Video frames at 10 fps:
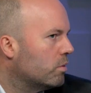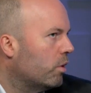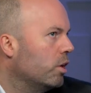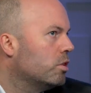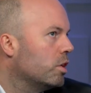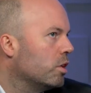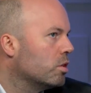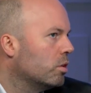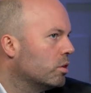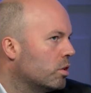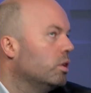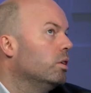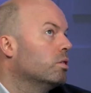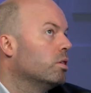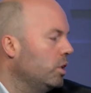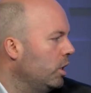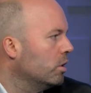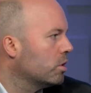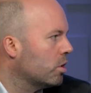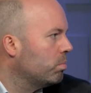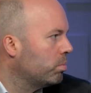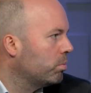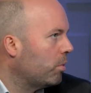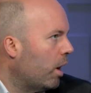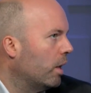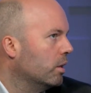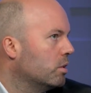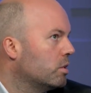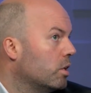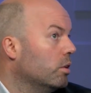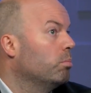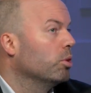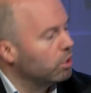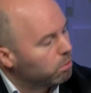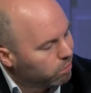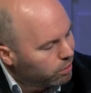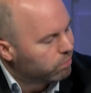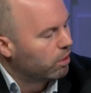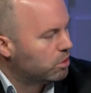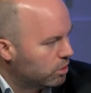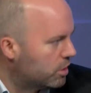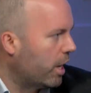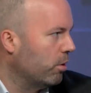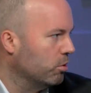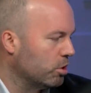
very interesting. So the yield is up, but the number of interventions is down.